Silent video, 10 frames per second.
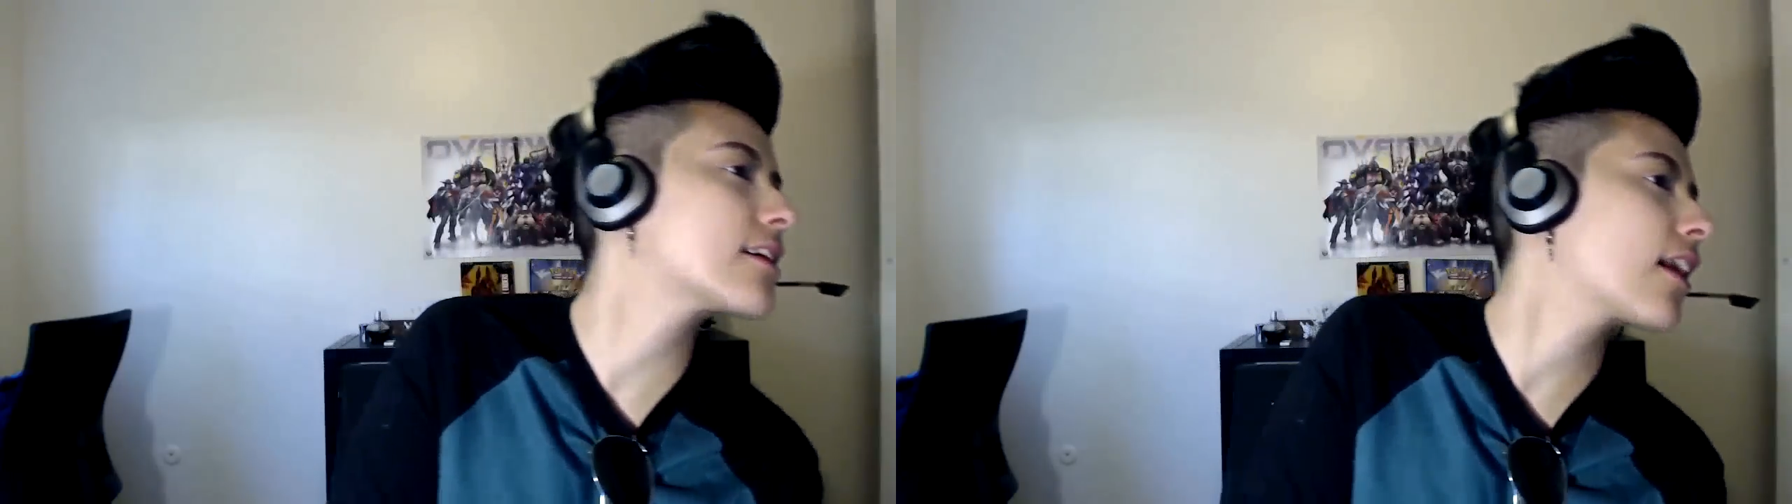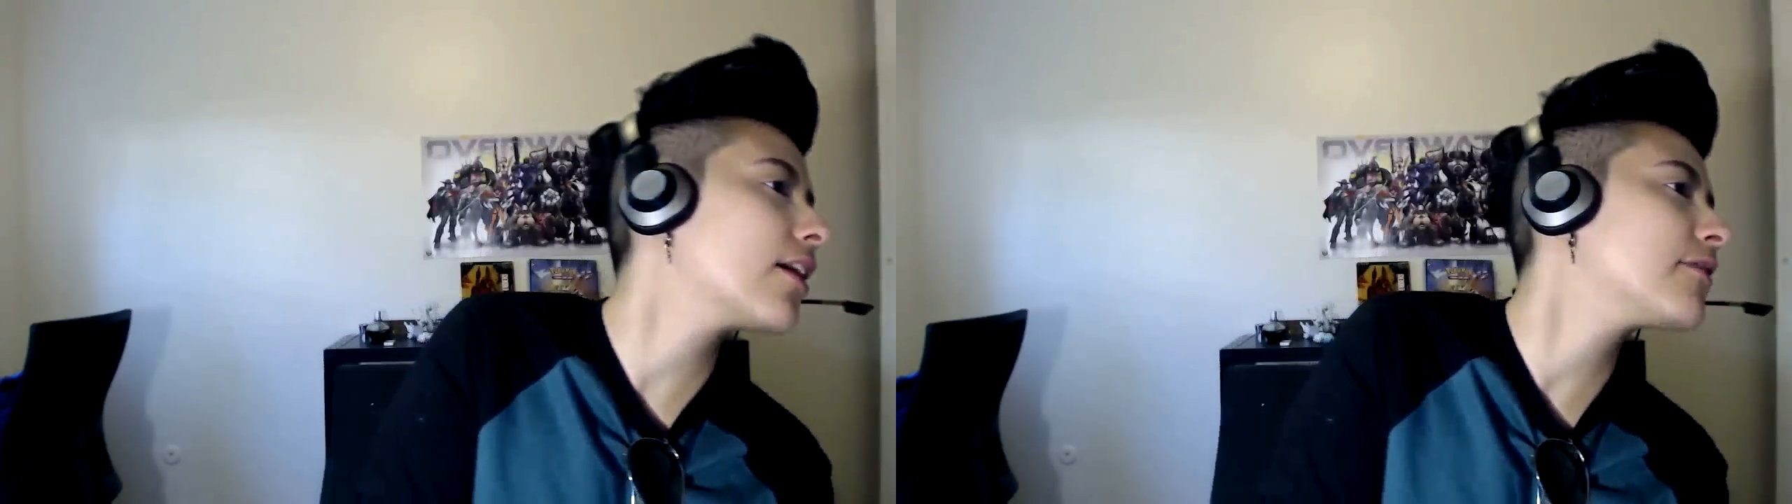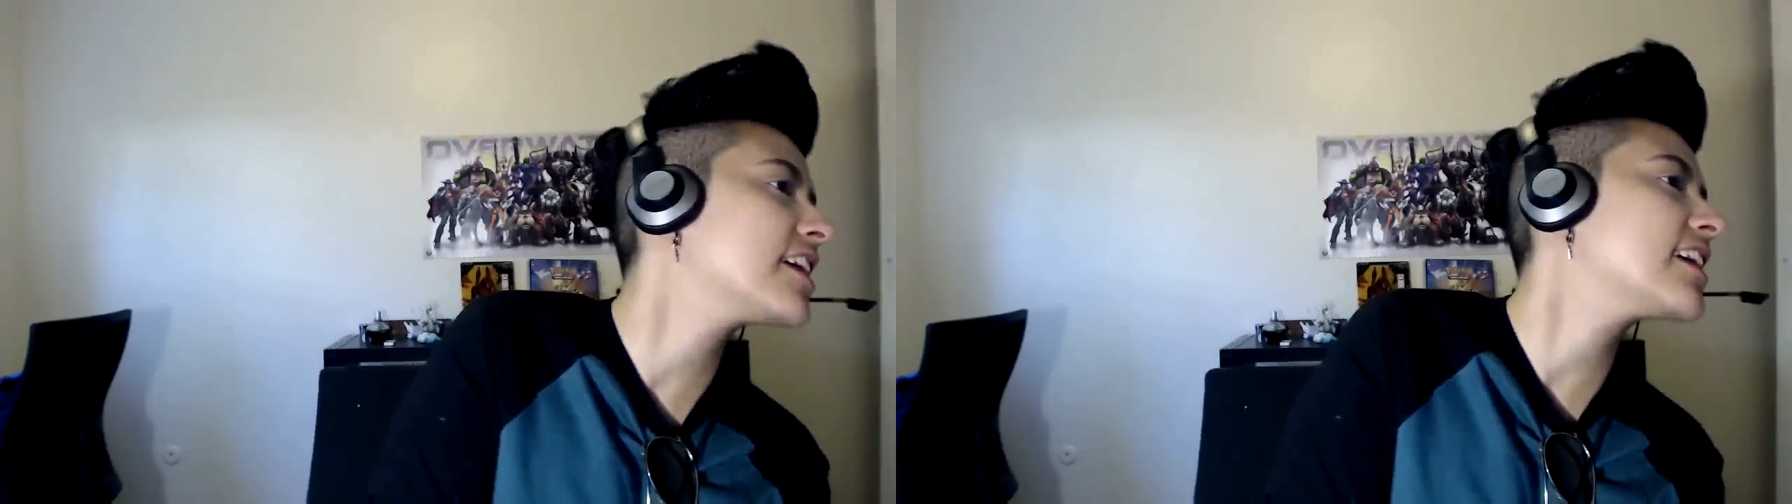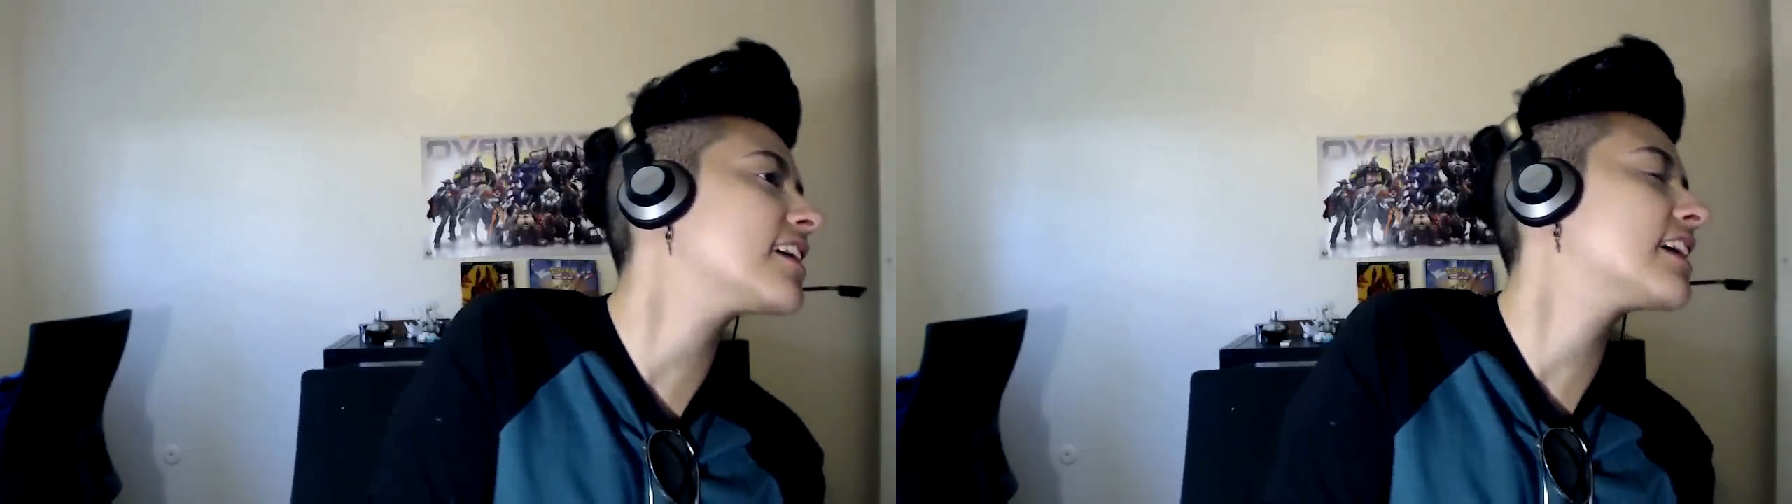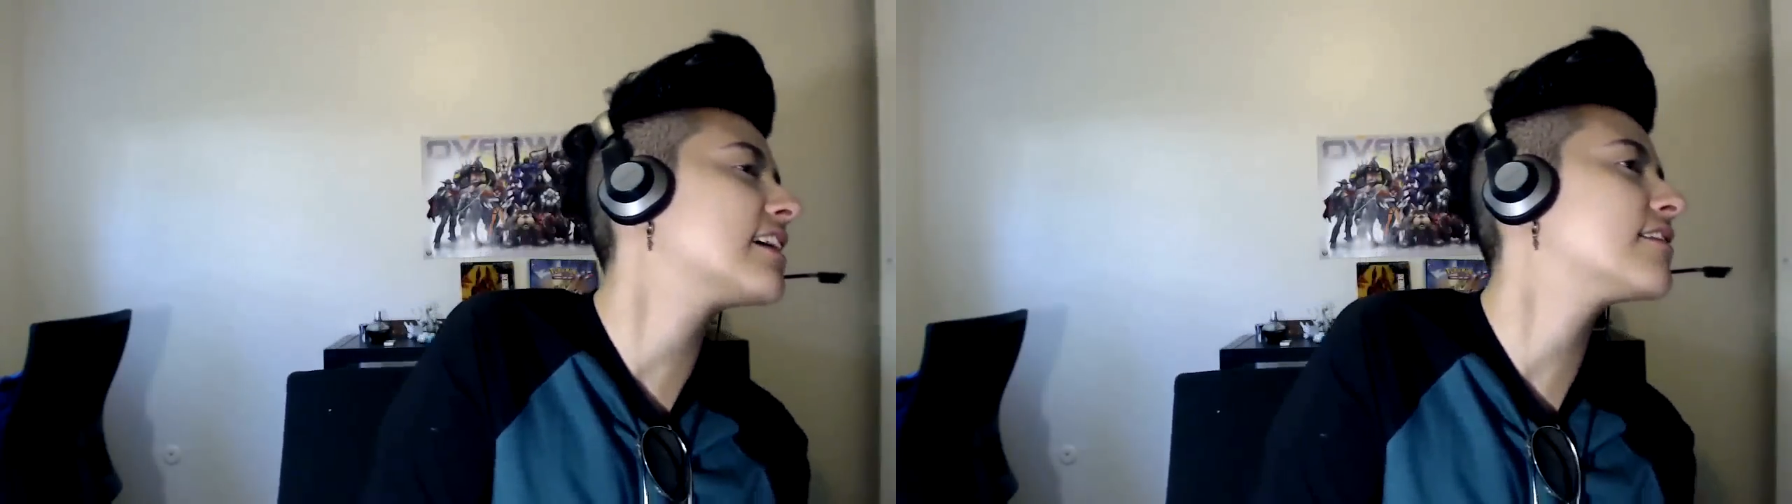Chloe
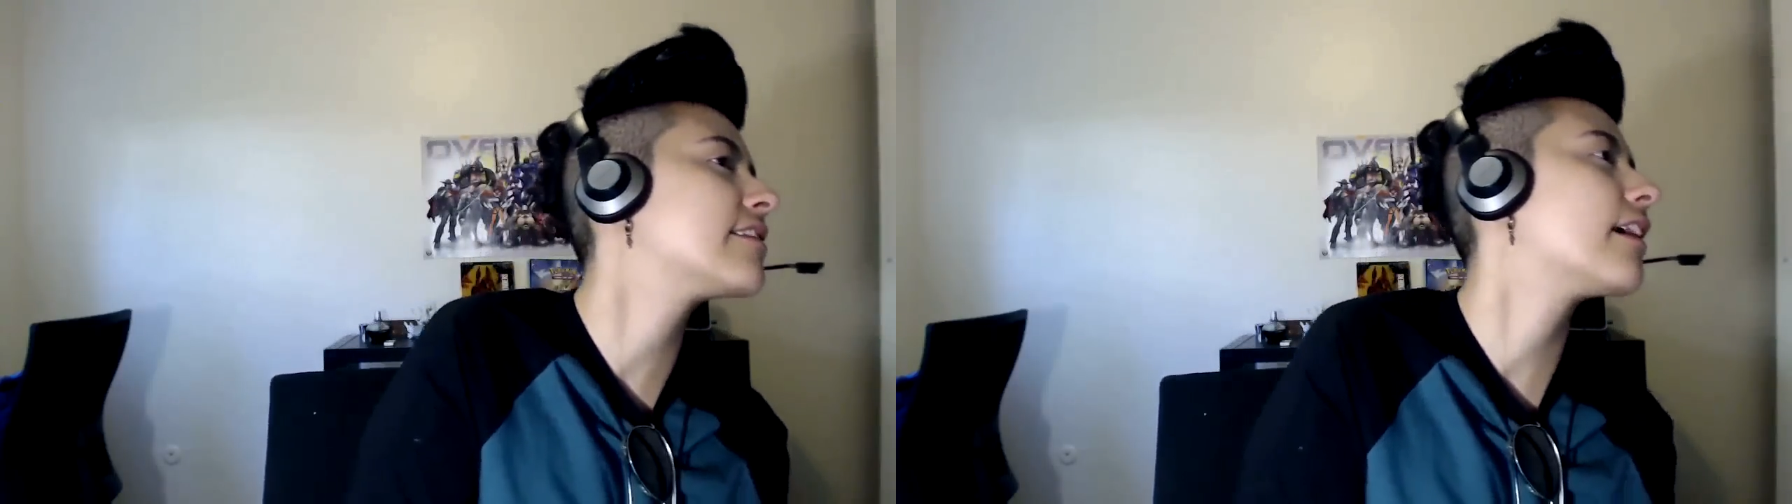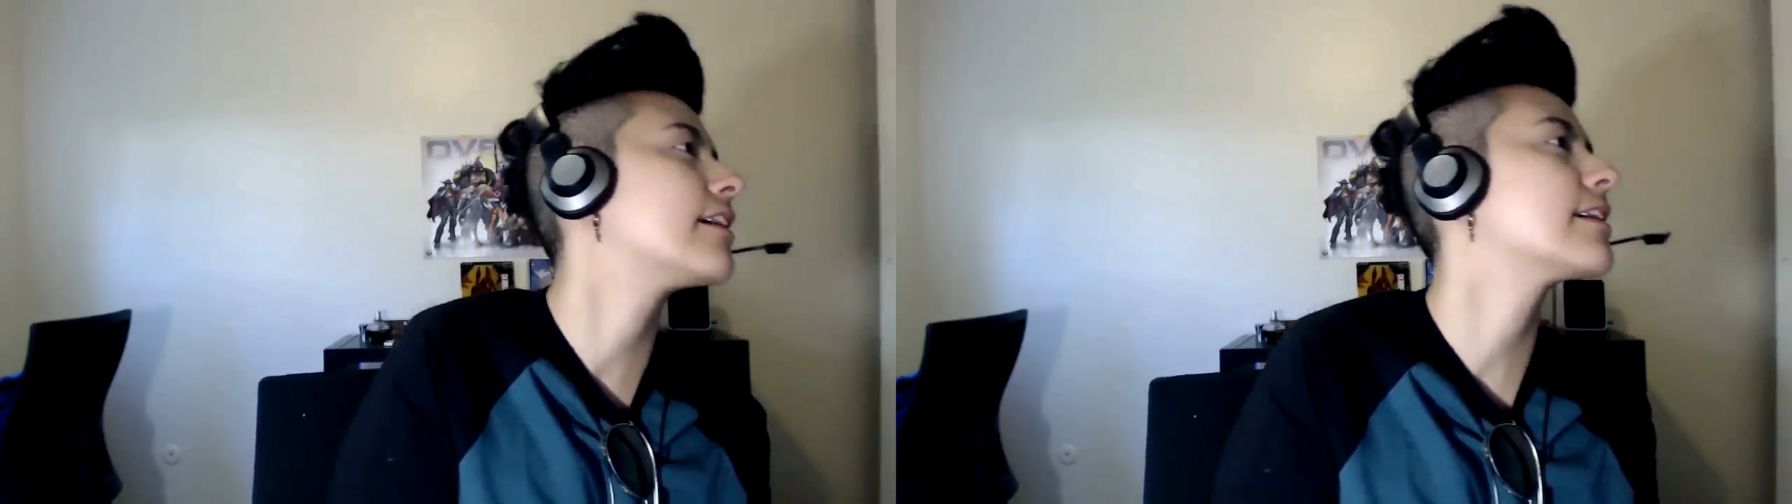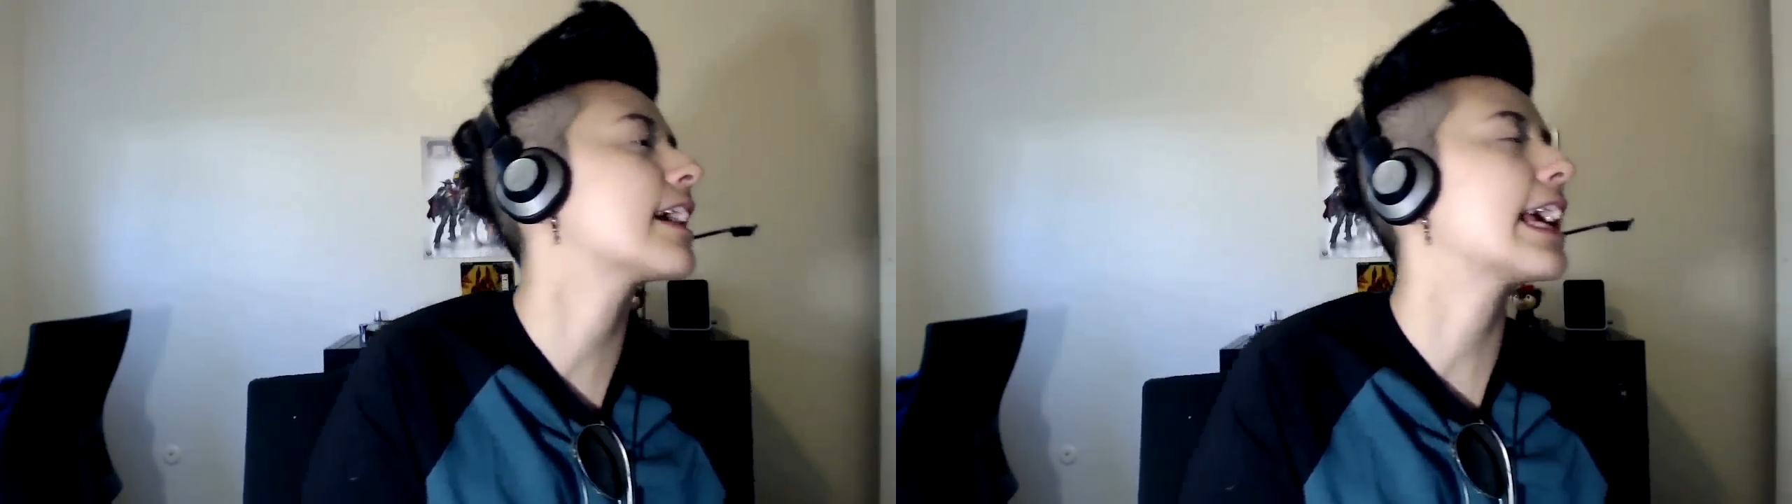is like